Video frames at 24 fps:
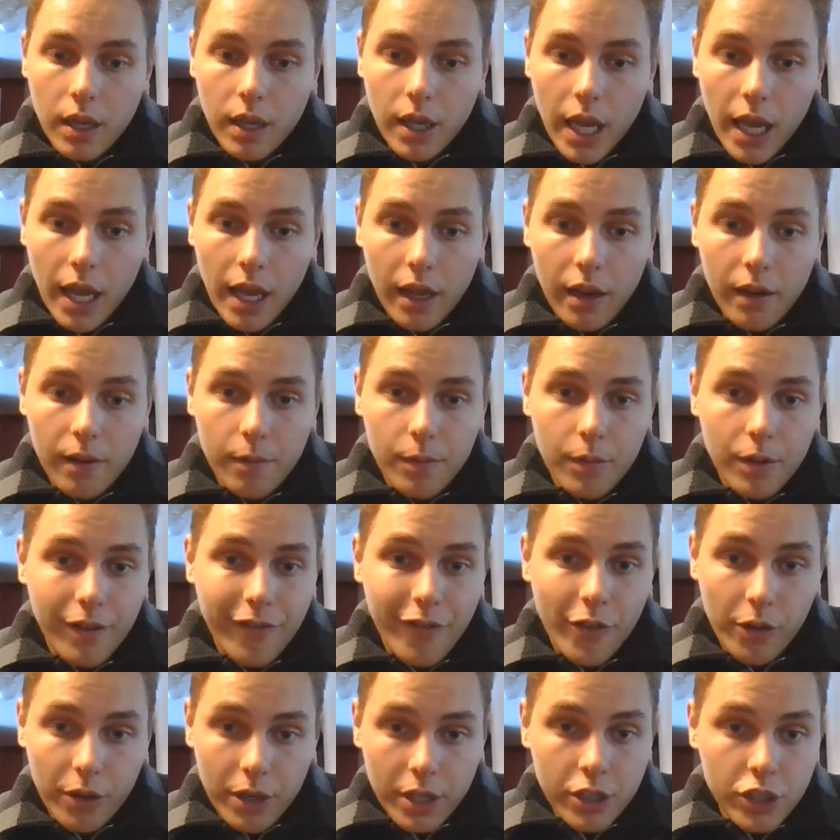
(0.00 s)
And
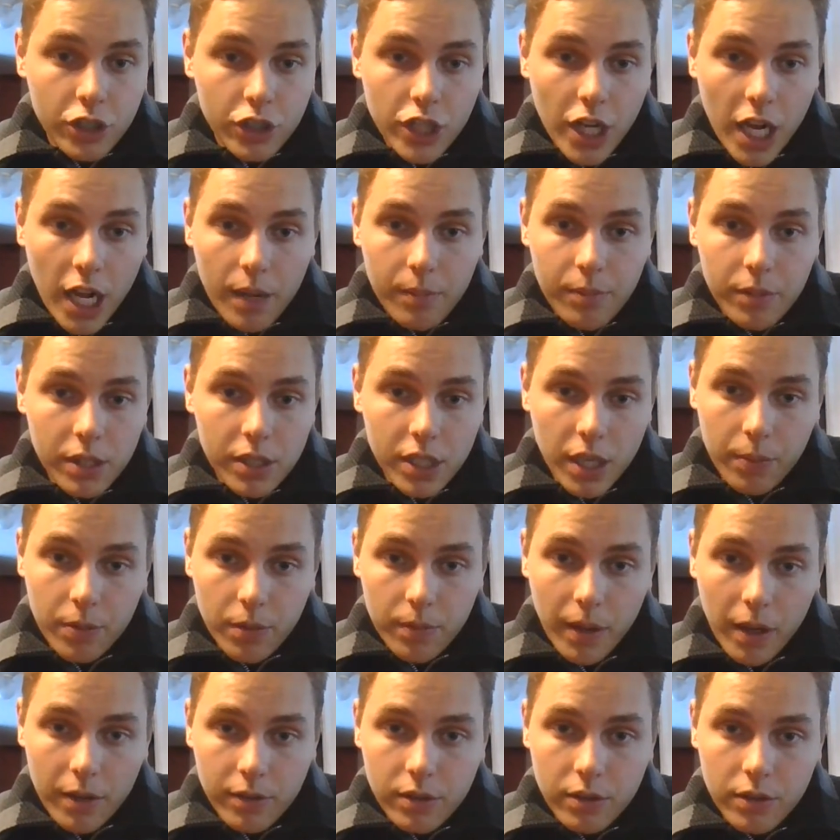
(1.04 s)
for each job, these upper
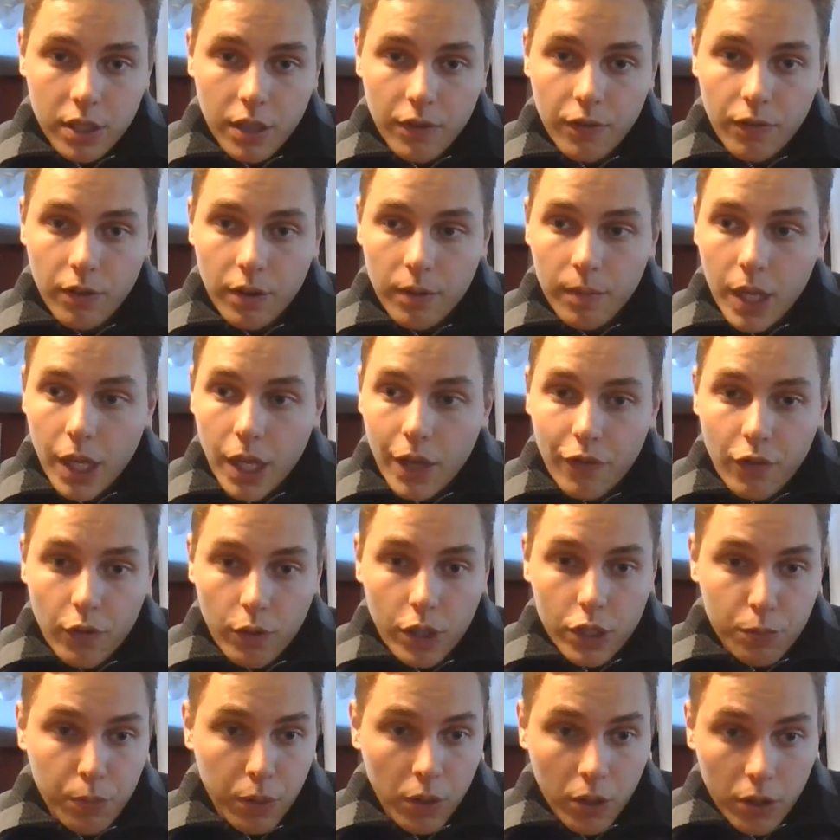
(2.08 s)
bounds are different. For
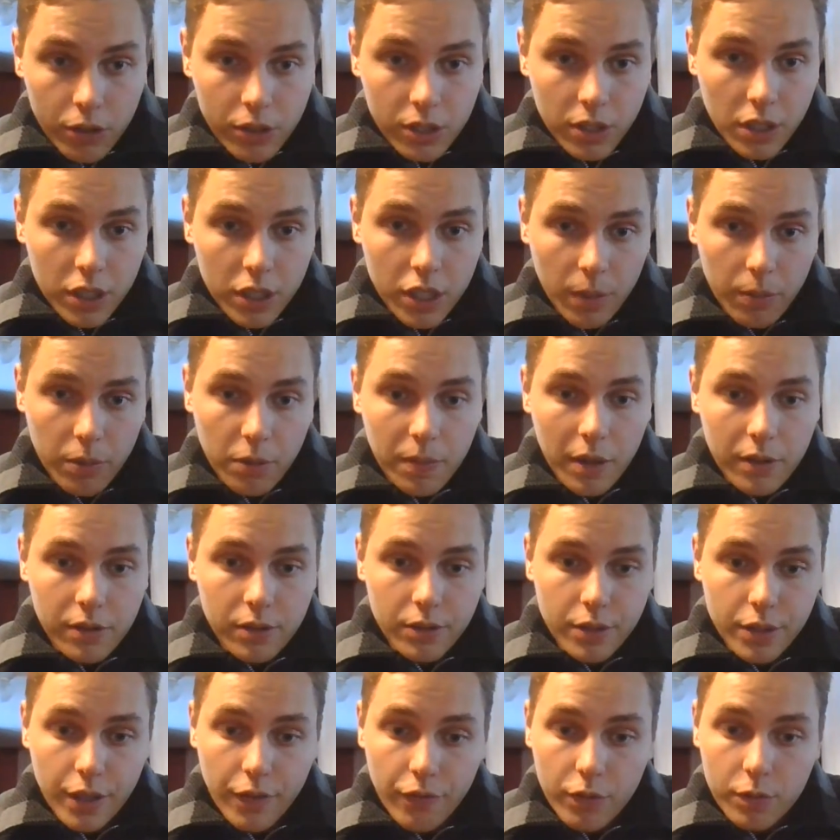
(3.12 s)
each person, these upper bounds are
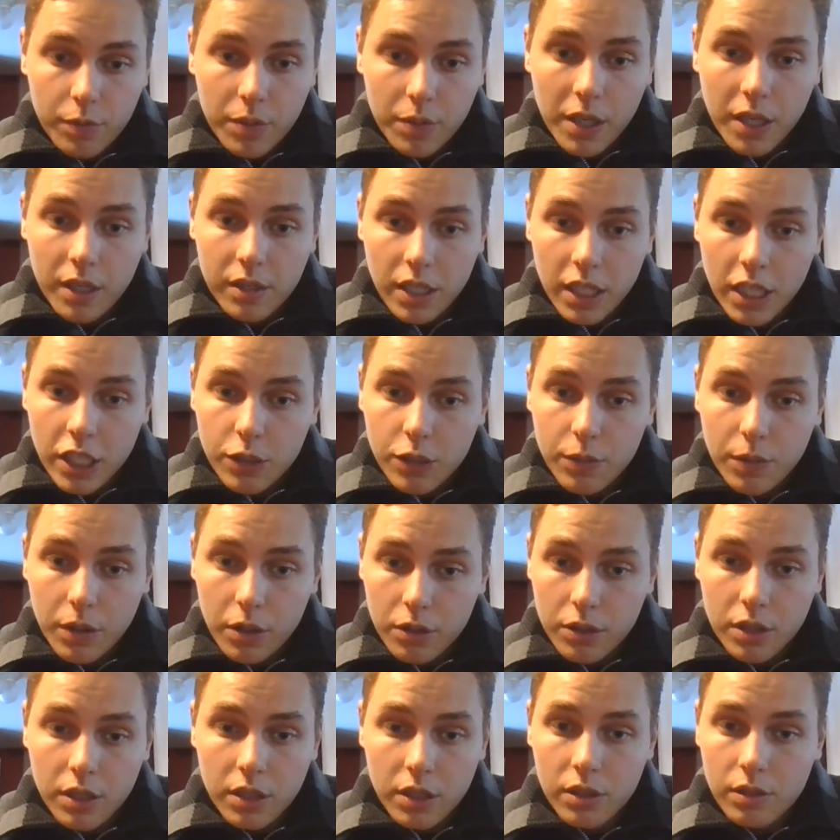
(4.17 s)
different because each
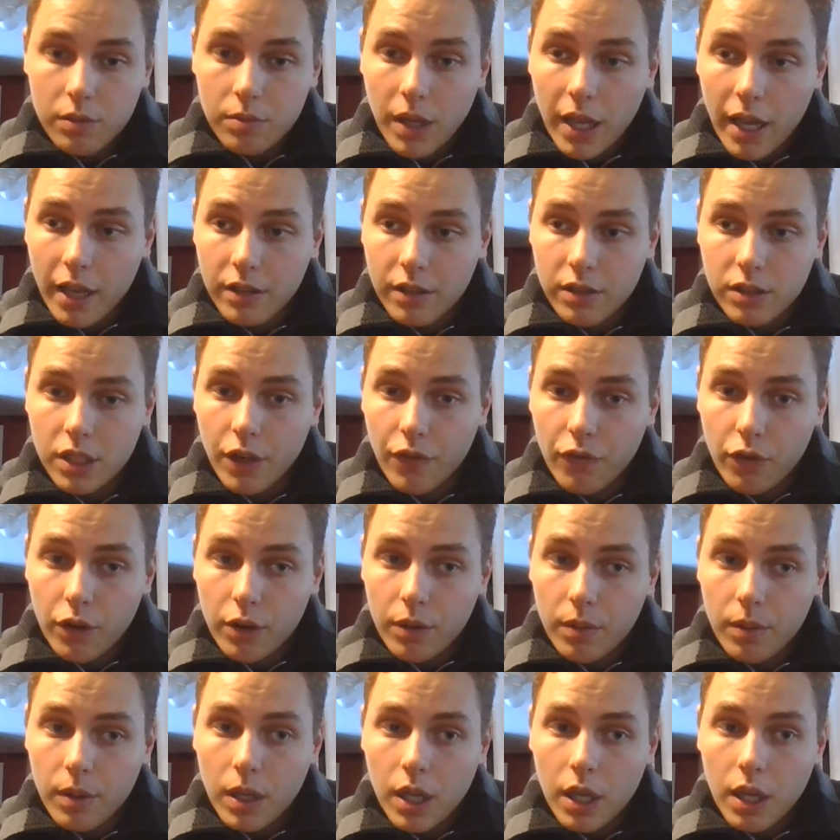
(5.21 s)
person has
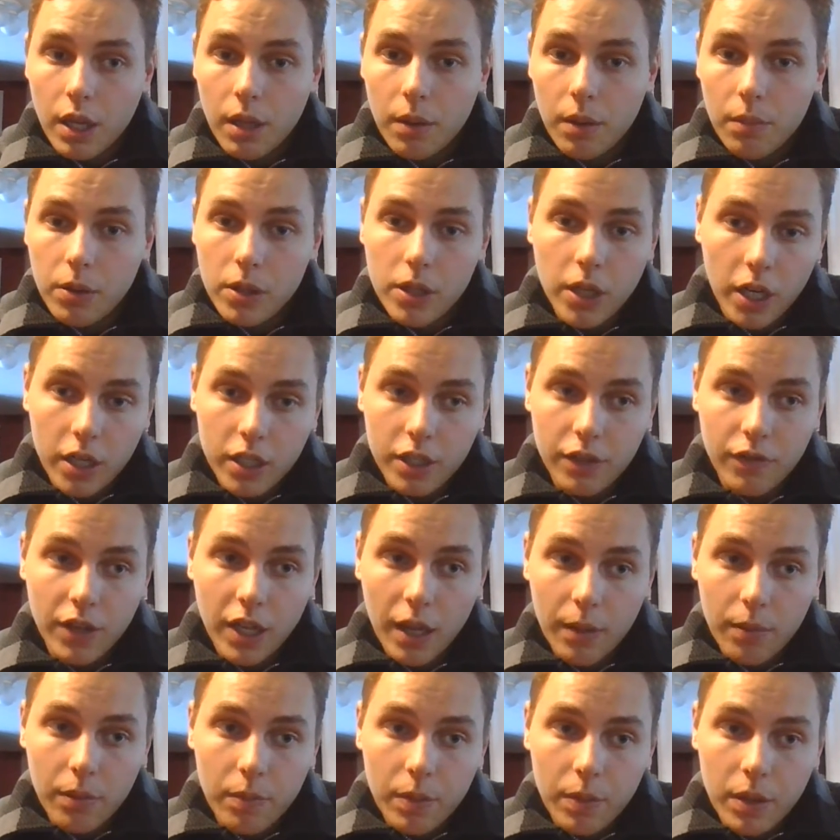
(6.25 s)
different productive
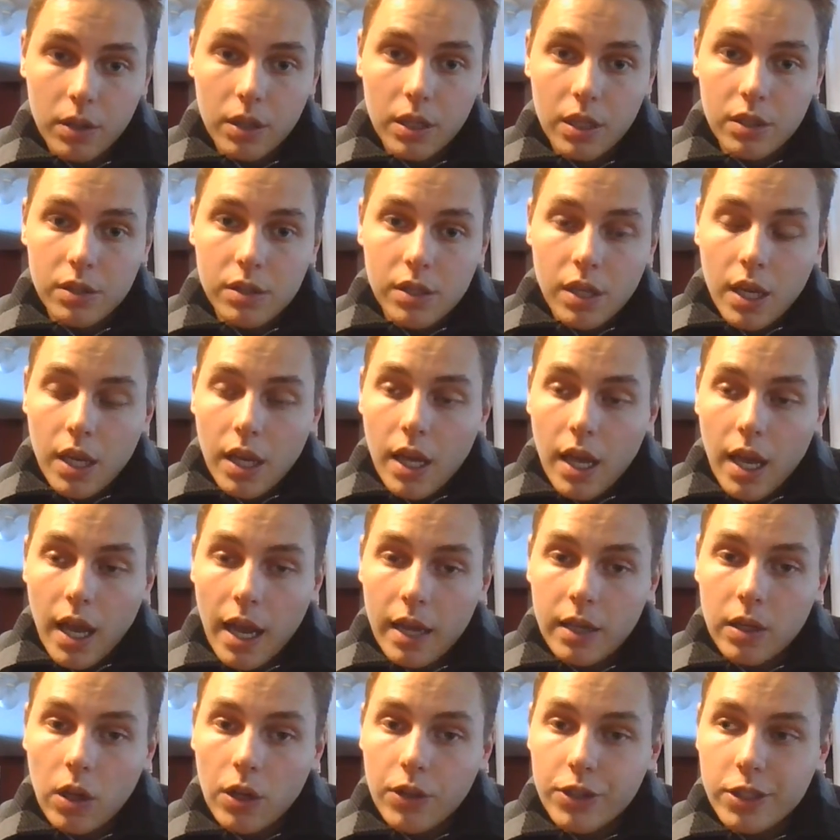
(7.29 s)
capabilities
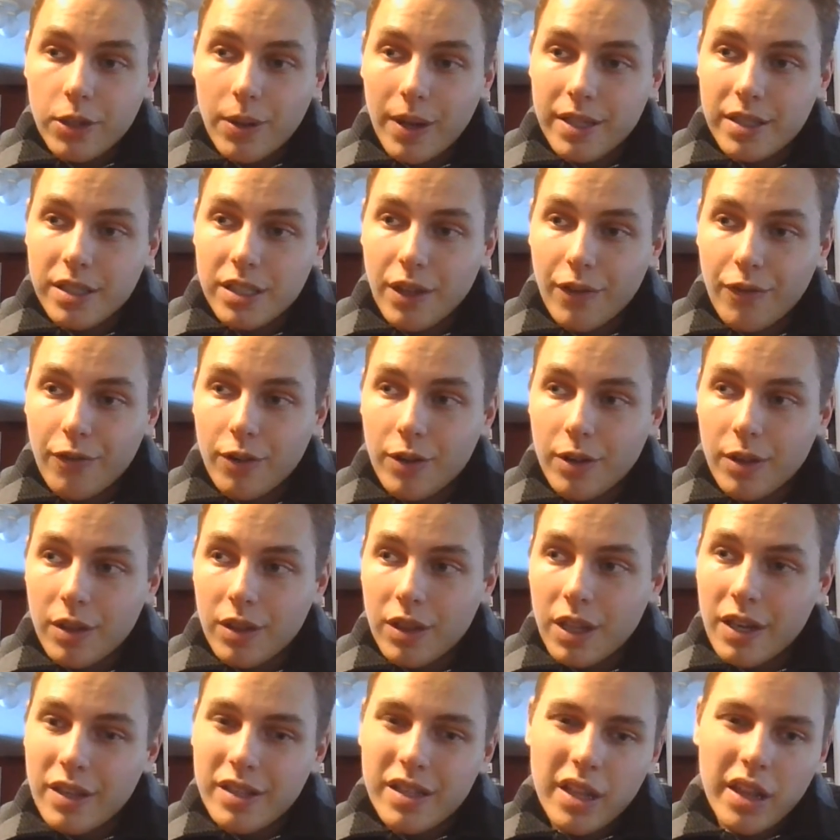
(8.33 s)
and also has different
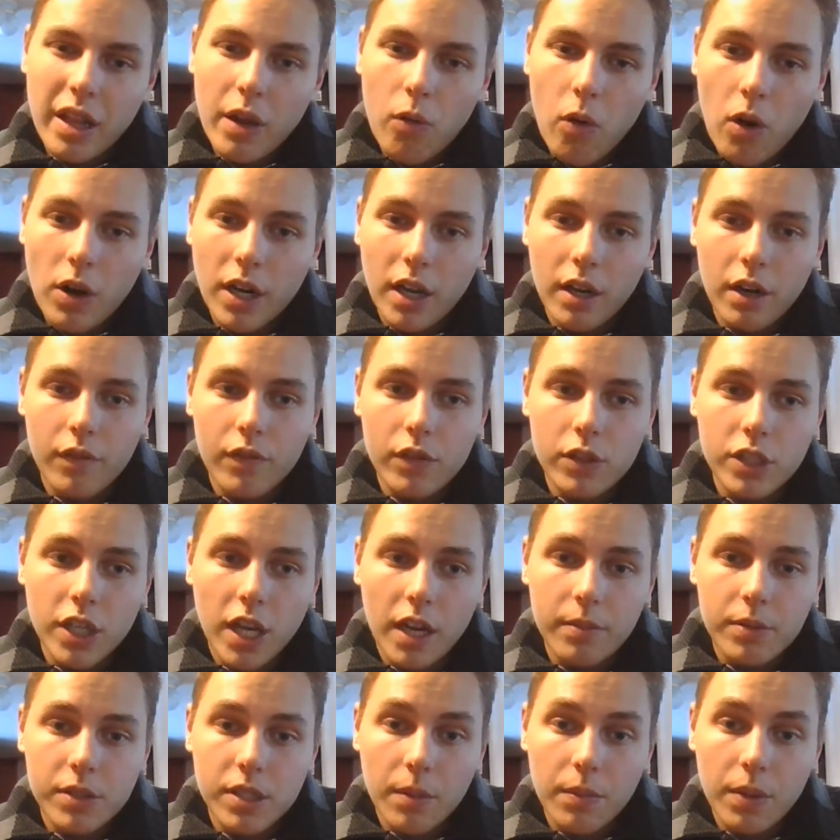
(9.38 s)
things that they want out of a
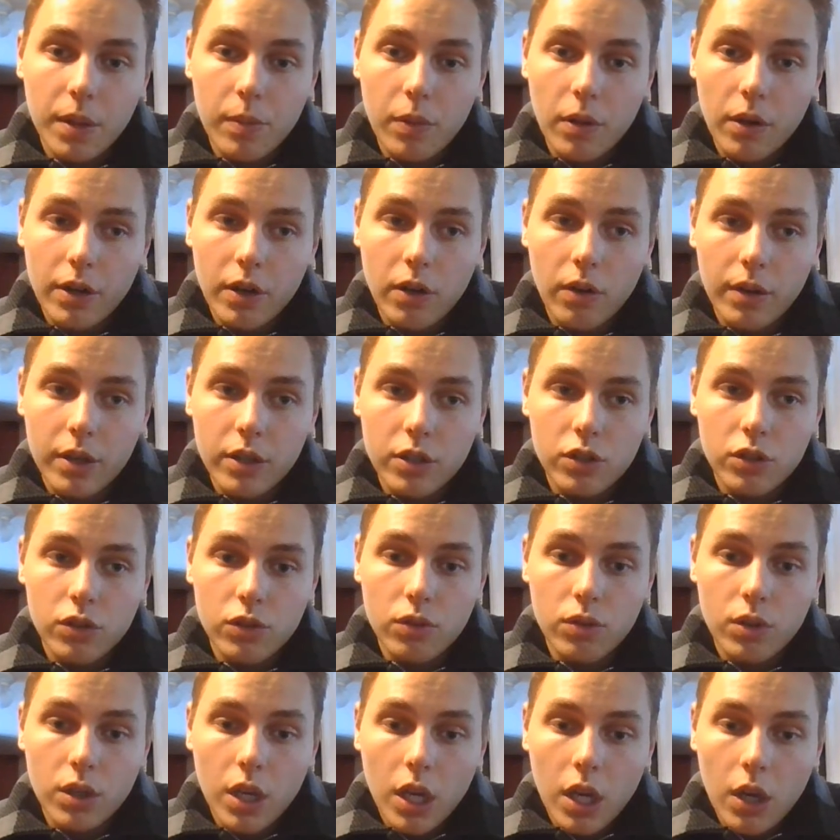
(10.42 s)
job. Some people are going
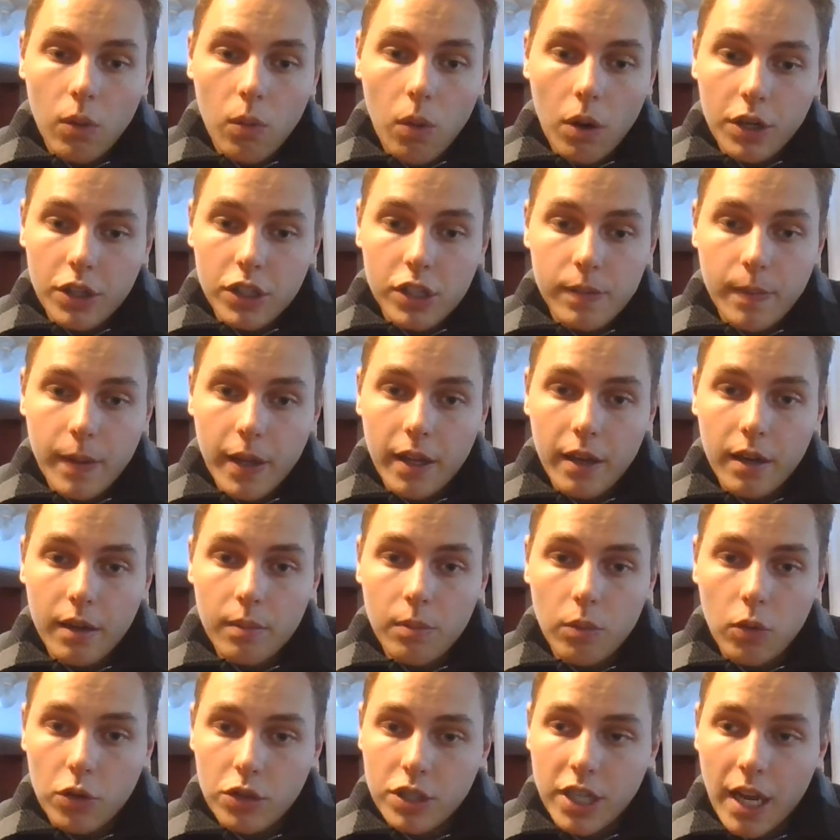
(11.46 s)
to want to spend
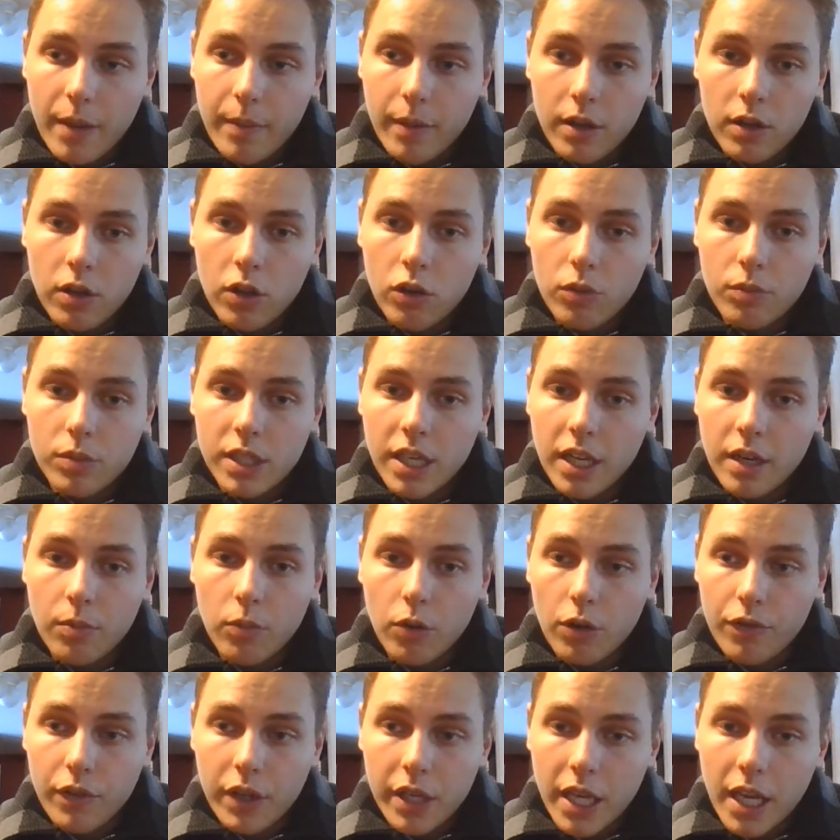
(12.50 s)
more time at home, take
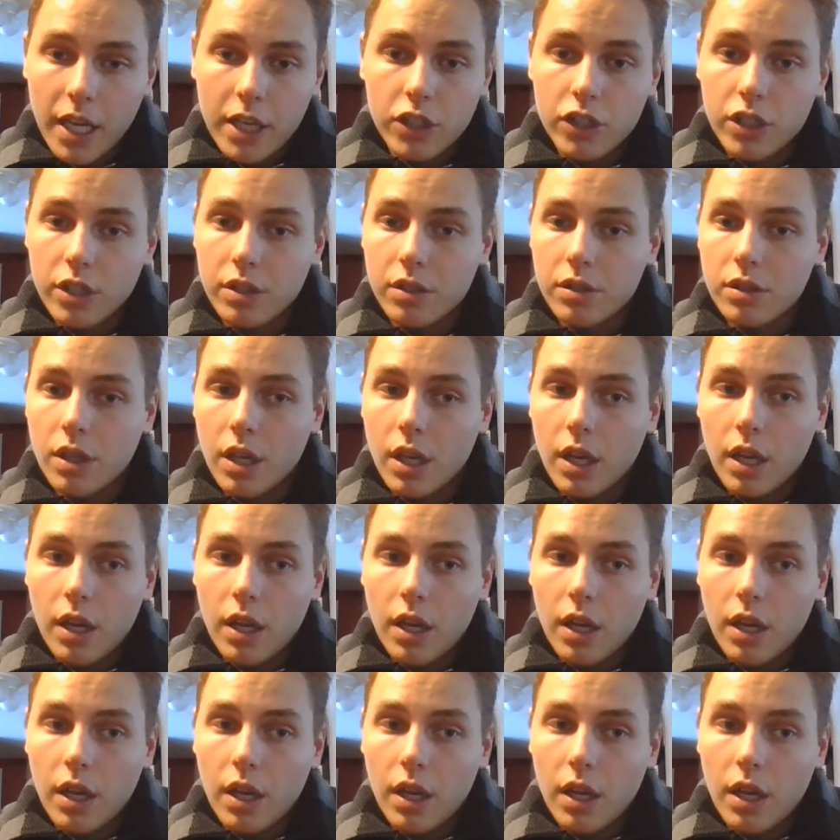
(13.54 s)
more vacations.